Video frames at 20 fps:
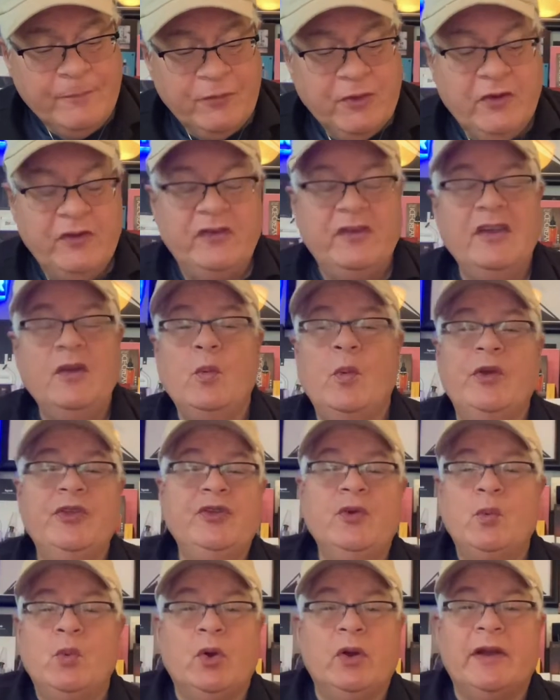You see, when
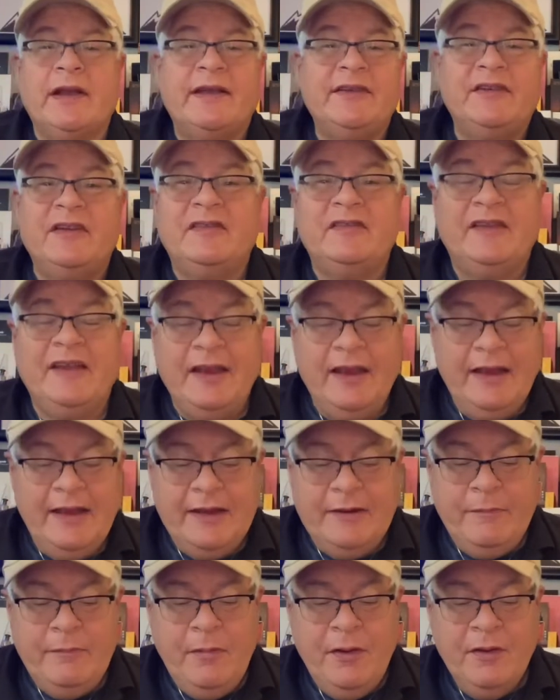you work as a
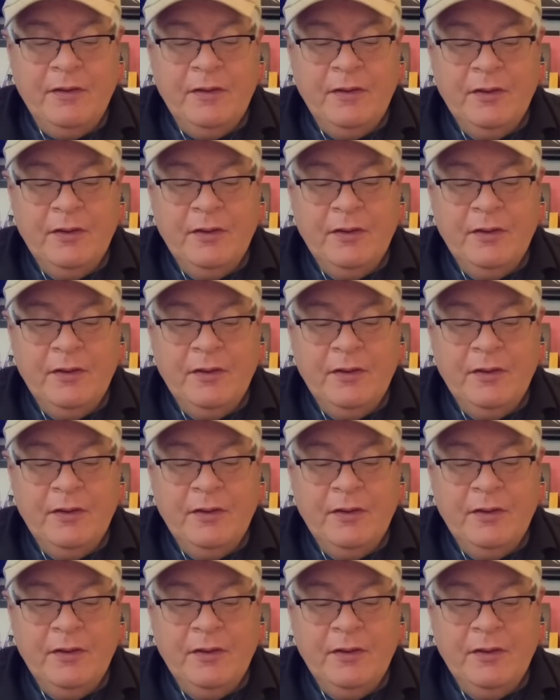team,